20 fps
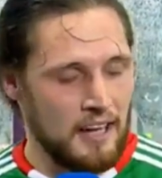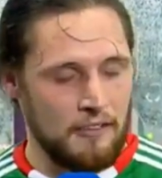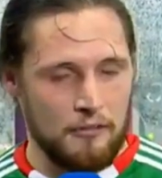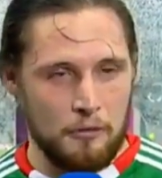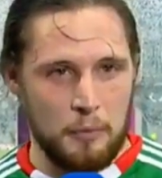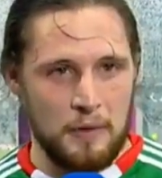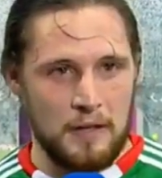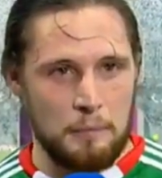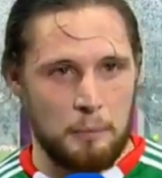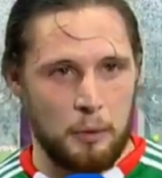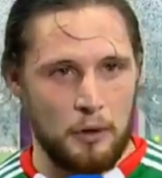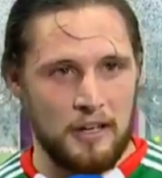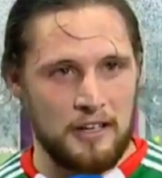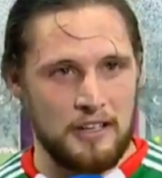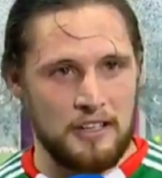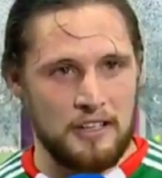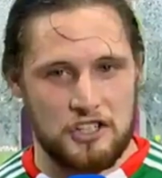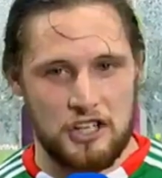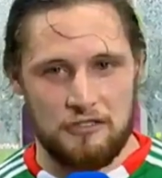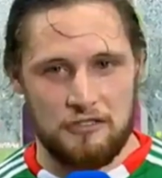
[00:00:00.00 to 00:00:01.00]
Everybody
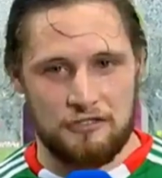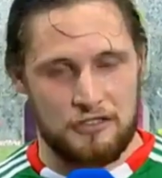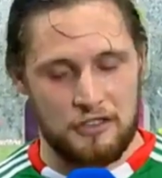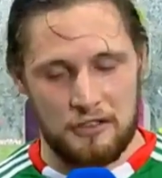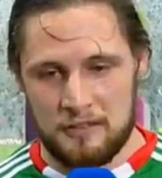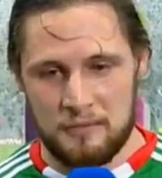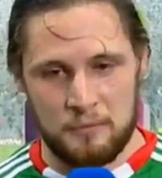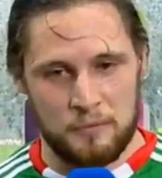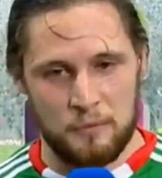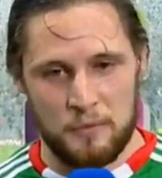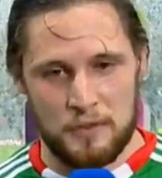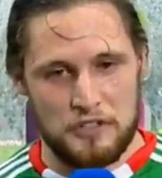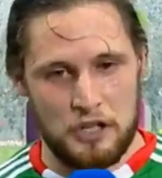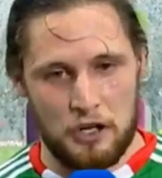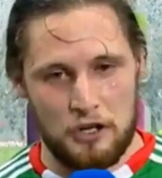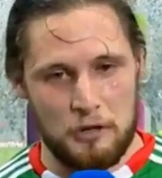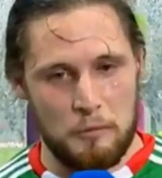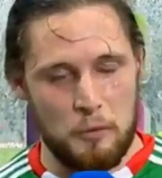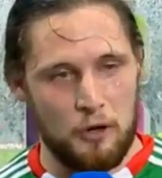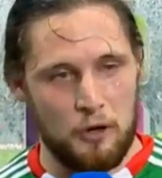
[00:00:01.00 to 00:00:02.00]
put in a shift, and we
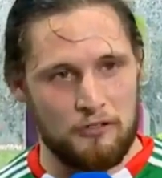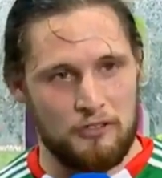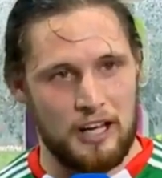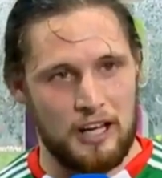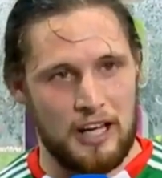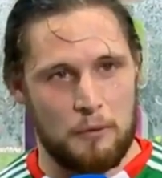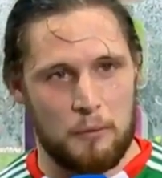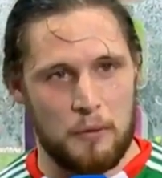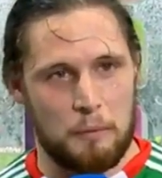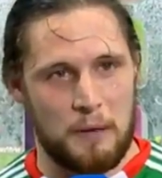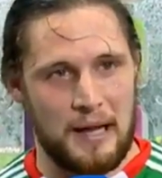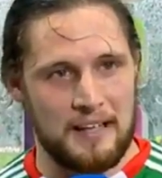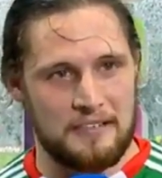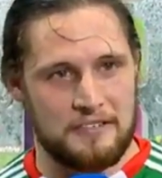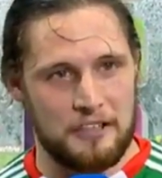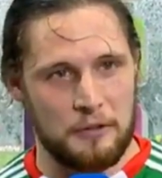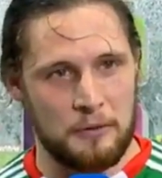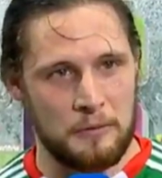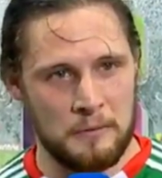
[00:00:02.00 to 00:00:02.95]
turned them over like we planned